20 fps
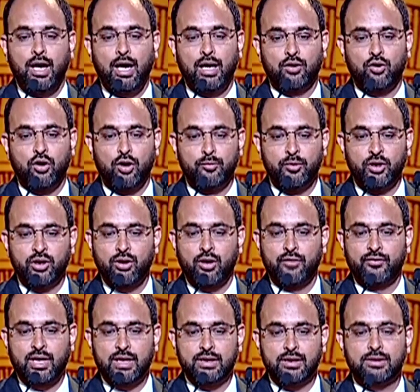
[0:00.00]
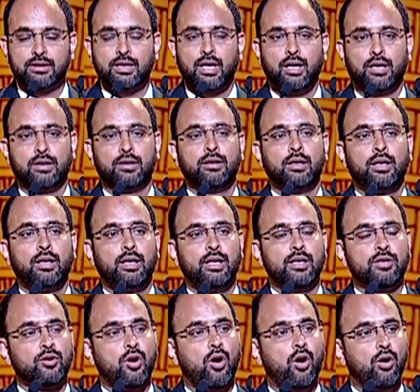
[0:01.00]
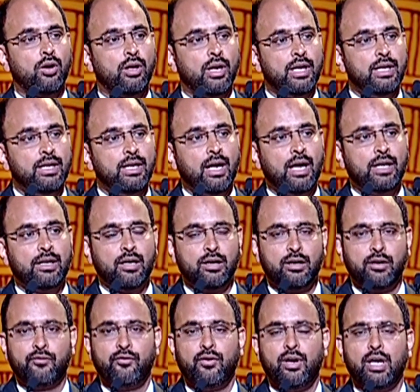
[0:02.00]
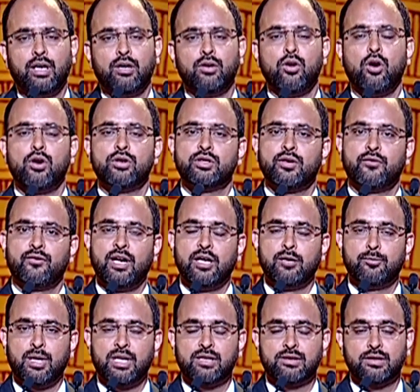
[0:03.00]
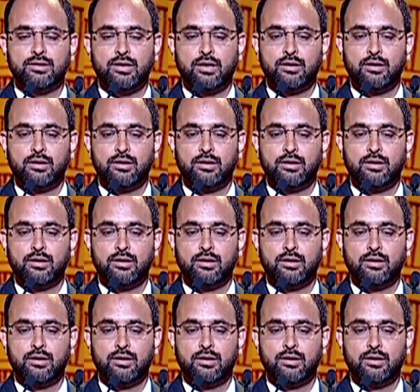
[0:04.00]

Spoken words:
on the opportunities and challenges that the sector faces. It also established the